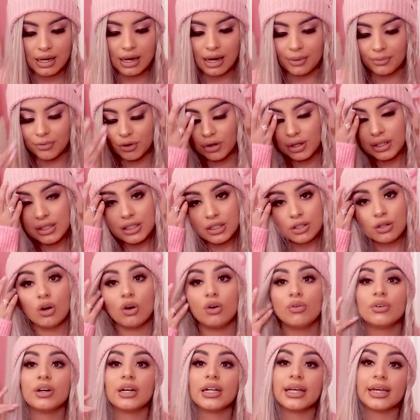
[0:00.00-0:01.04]
I'm going to
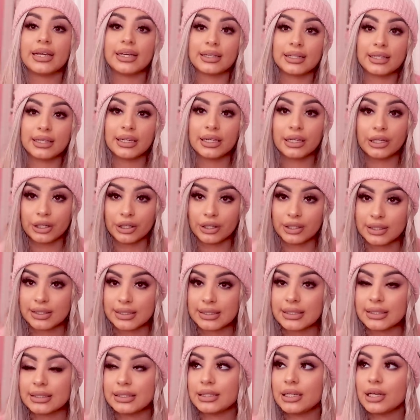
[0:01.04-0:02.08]
overlay it here
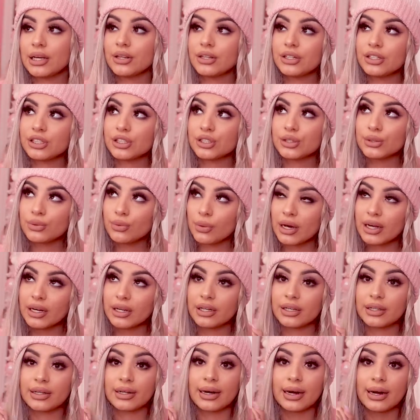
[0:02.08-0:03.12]
it's another
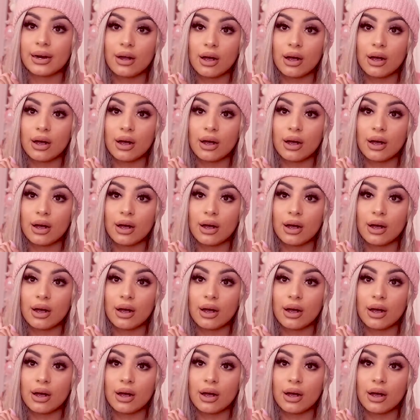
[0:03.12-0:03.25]
sweater that I